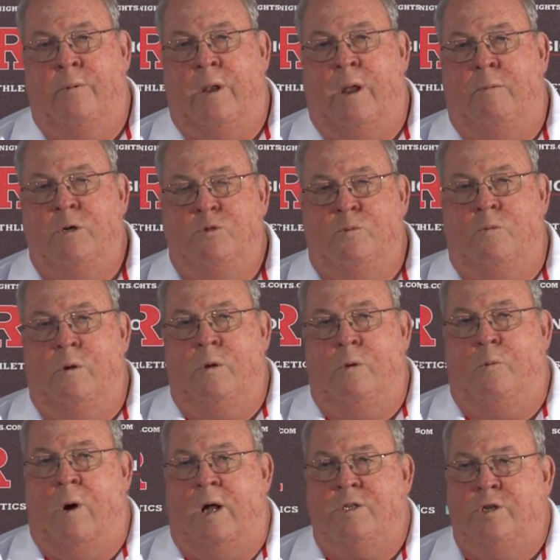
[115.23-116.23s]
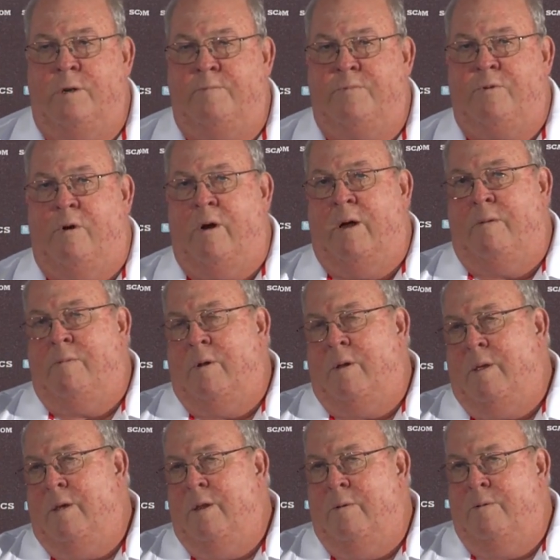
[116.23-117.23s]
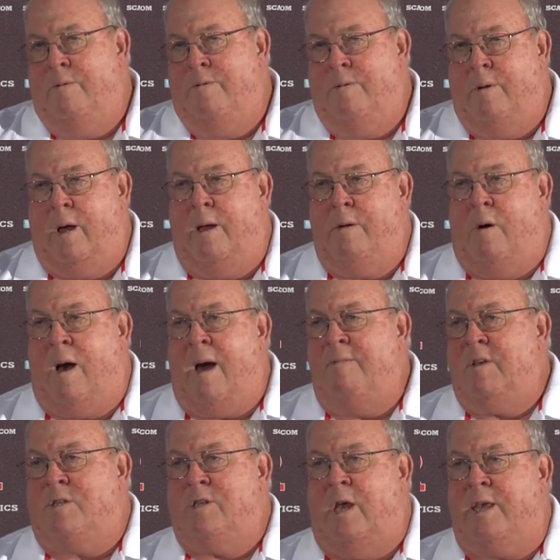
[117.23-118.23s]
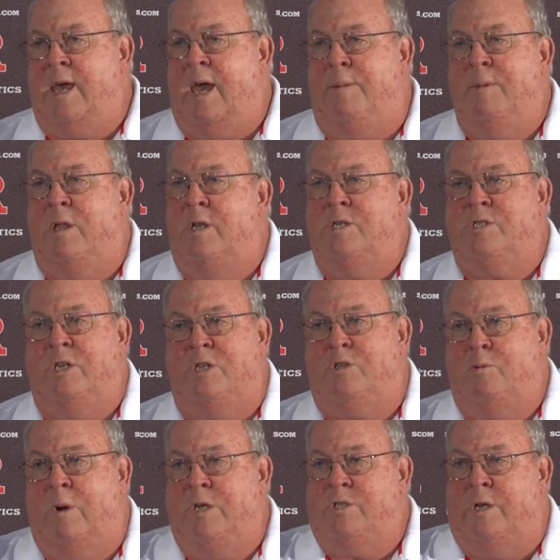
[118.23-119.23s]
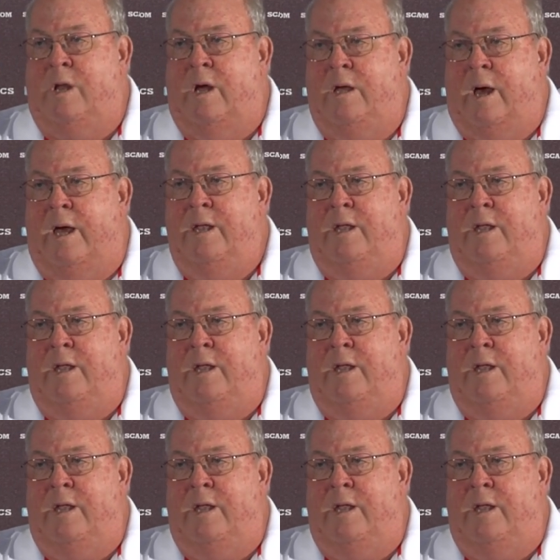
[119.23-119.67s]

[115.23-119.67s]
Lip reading: when I was watching him throw it, obviously, I came into this situation.